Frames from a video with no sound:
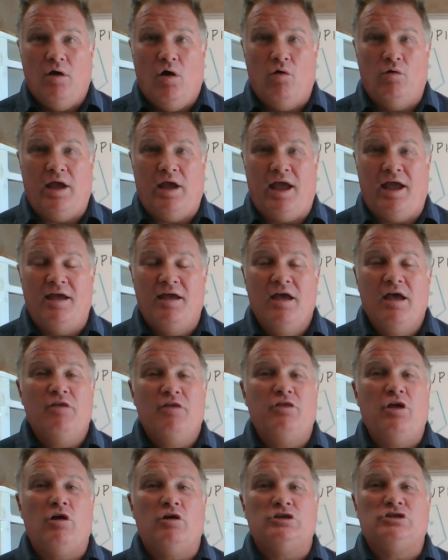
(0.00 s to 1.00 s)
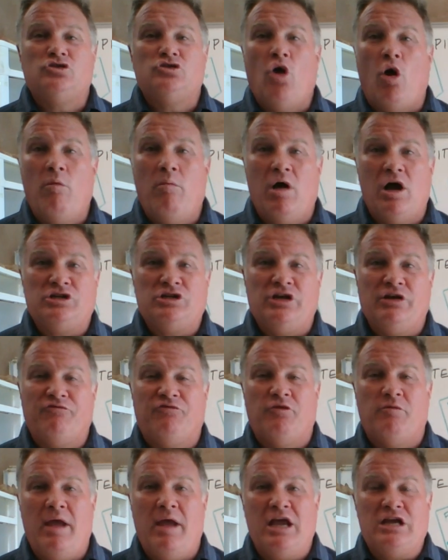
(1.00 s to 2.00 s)
Okay, there is so much
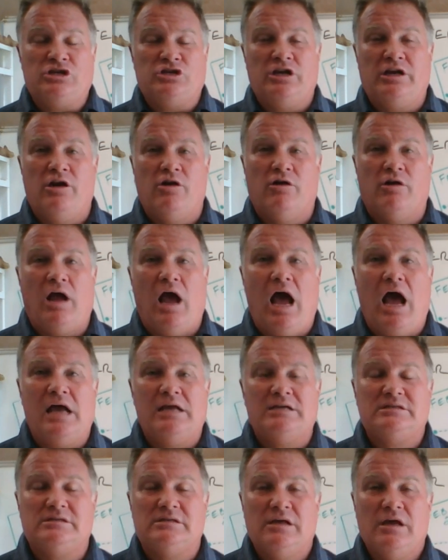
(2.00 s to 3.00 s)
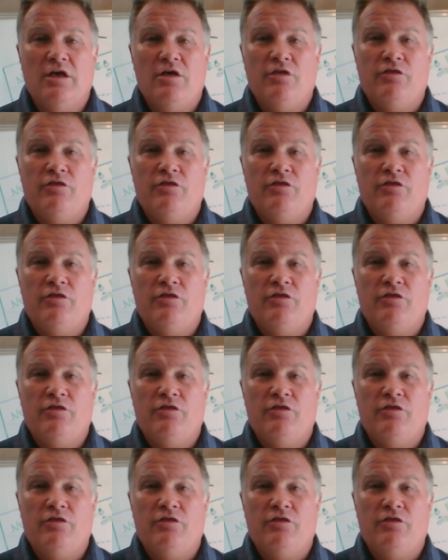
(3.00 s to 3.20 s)
information here, guys.